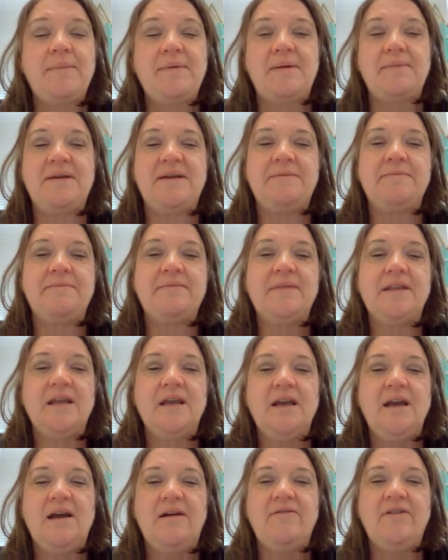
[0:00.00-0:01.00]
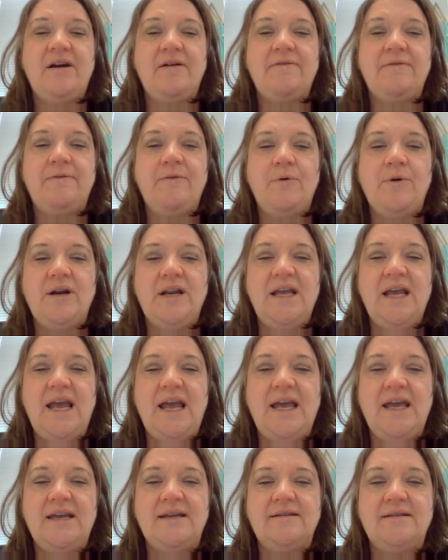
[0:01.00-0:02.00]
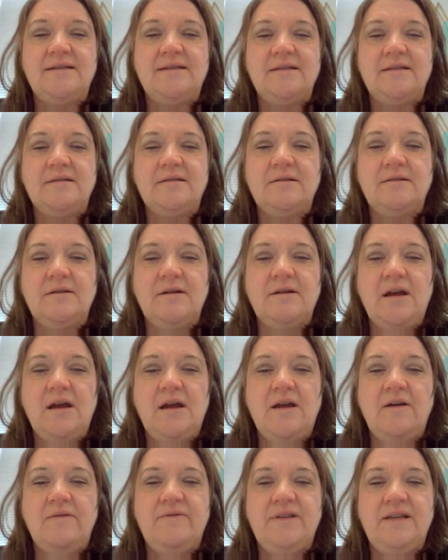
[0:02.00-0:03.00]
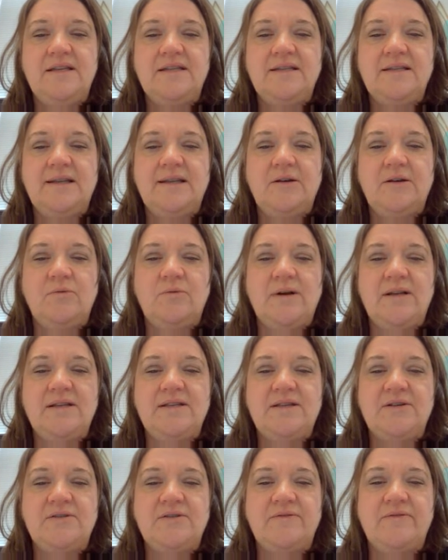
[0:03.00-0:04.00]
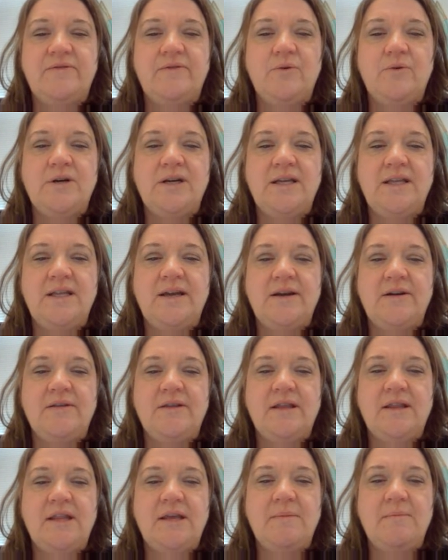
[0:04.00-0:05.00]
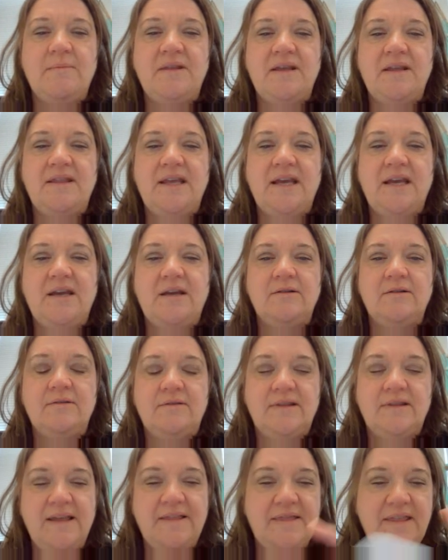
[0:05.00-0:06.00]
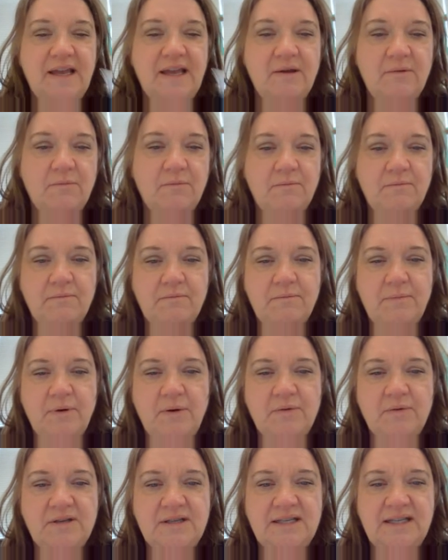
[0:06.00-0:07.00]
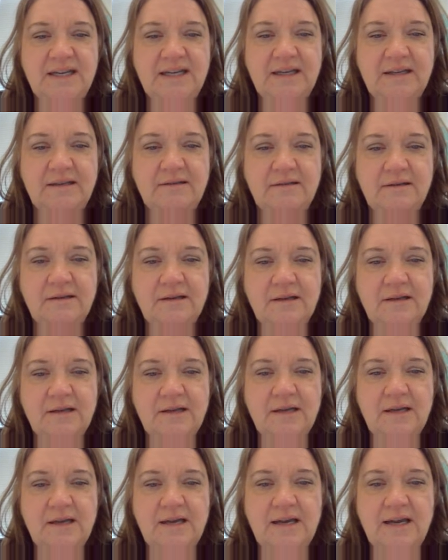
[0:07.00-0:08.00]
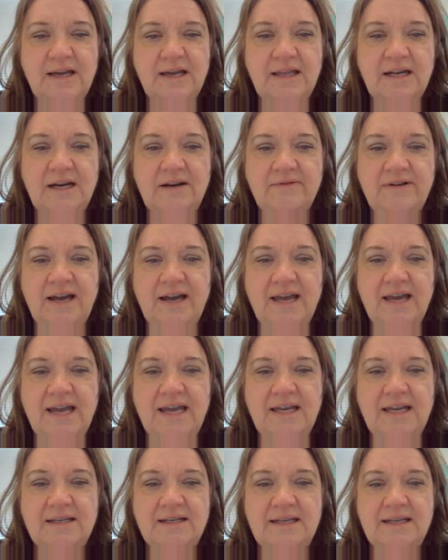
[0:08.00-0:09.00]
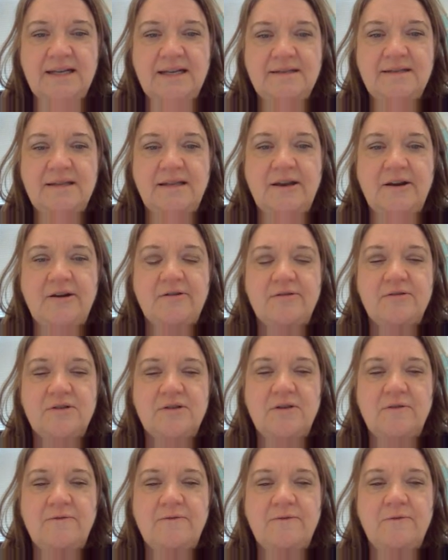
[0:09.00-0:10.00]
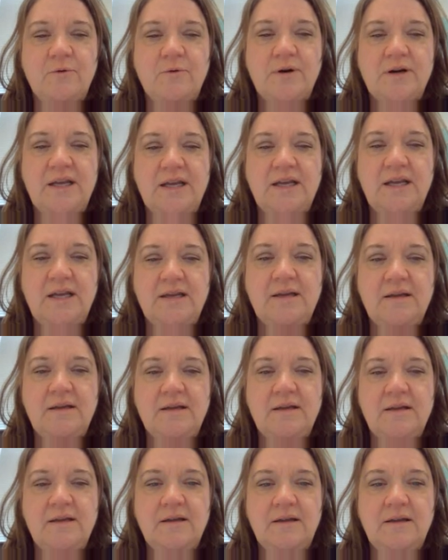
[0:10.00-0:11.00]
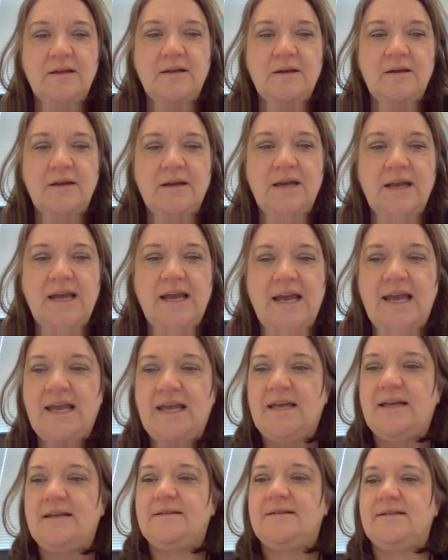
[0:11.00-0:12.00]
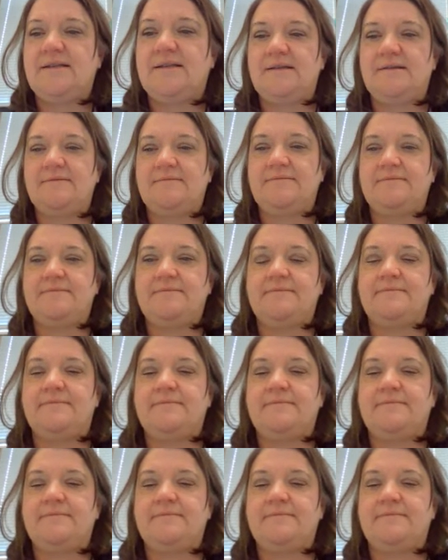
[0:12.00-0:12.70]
Bye, baby. I've got 48 of these little ones. There's 40 there that they both did, and then I've got 8 tenths there. So 48.